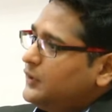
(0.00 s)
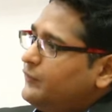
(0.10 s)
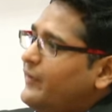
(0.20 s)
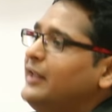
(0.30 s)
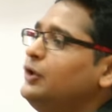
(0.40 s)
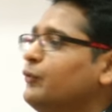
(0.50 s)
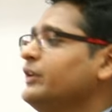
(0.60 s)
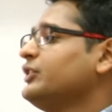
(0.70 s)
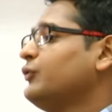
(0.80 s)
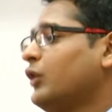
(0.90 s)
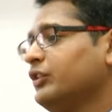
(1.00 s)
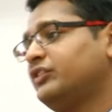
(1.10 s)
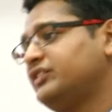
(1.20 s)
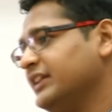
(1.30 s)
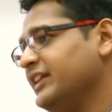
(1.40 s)
value which it
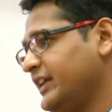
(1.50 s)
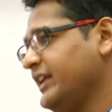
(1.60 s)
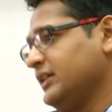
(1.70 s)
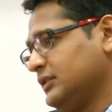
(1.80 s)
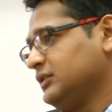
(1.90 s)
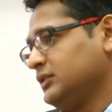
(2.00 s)
was generating.